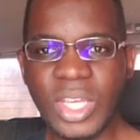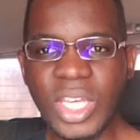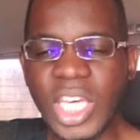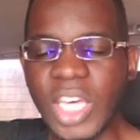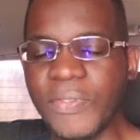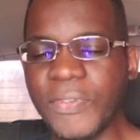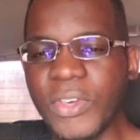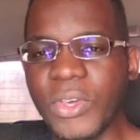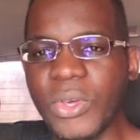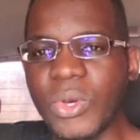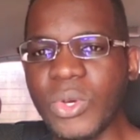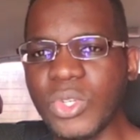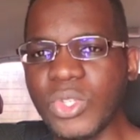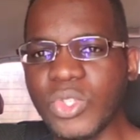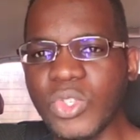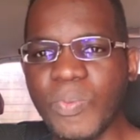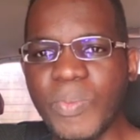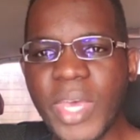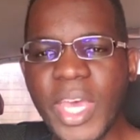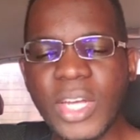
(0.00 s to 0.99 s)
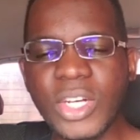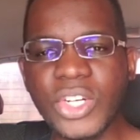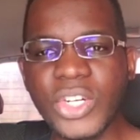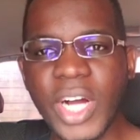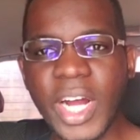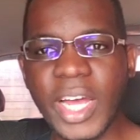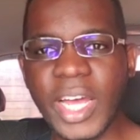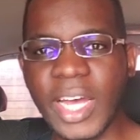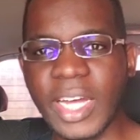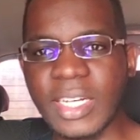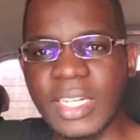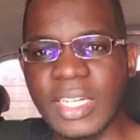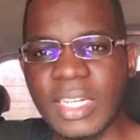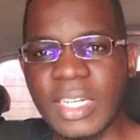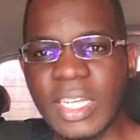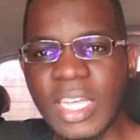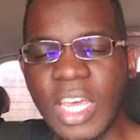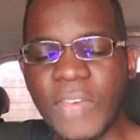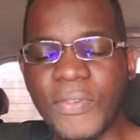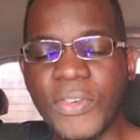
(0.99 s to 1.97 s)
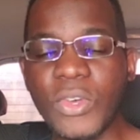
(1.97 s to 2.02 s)
If you used to be a drunkard,
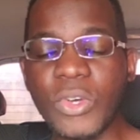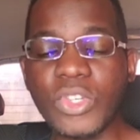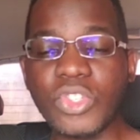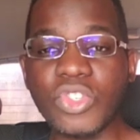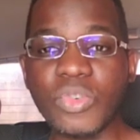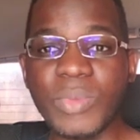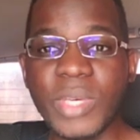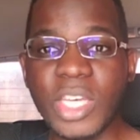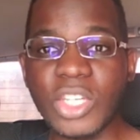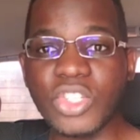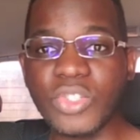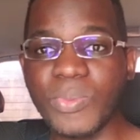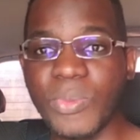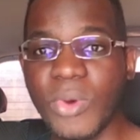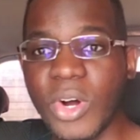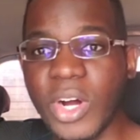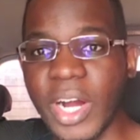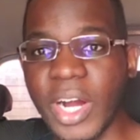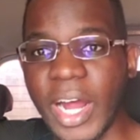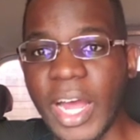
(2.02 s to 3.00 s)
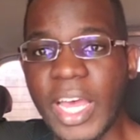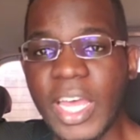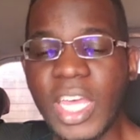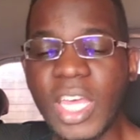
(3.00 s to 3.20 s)
if you used to be a smoker,